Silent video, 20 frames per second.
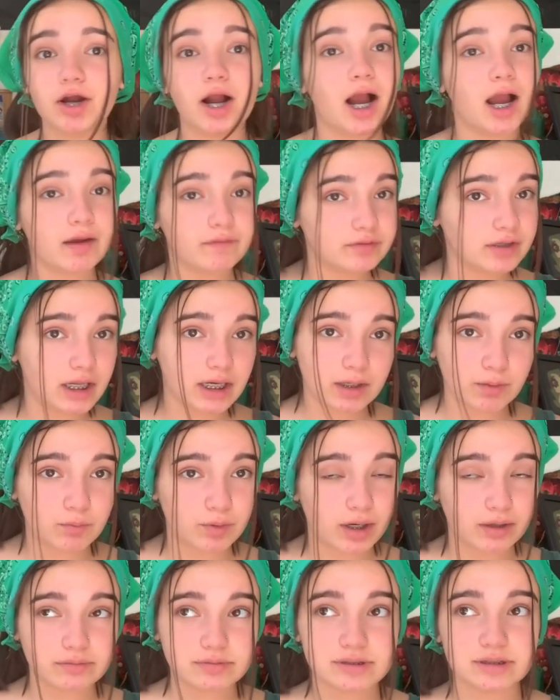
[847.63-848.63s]
I've done it
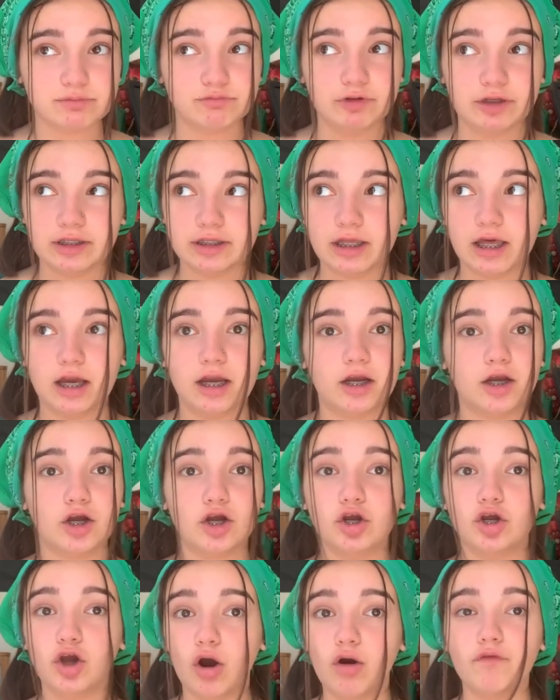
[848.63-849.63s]
when I was really young.
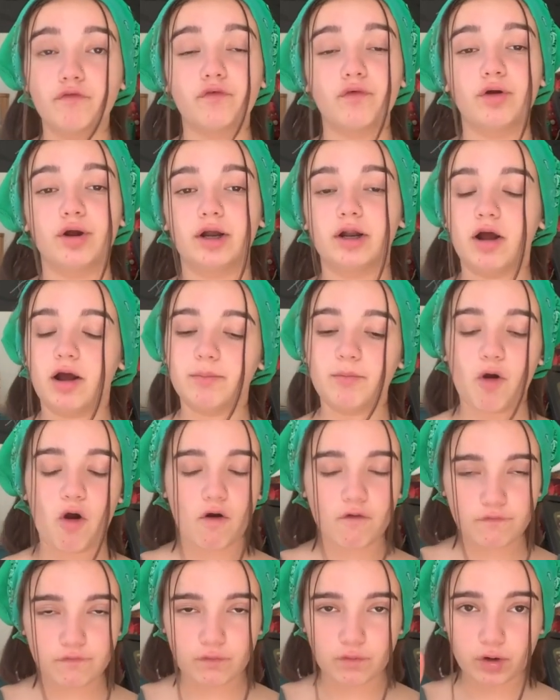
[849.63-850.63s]
Go for it. I'm
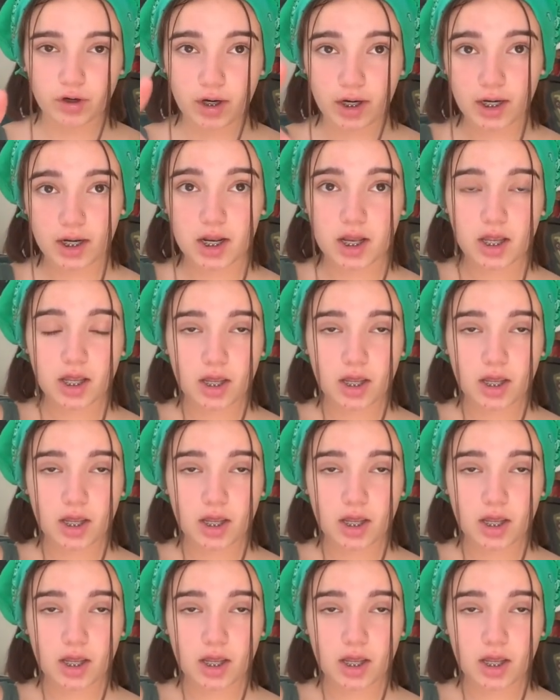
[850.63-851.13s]
all for it.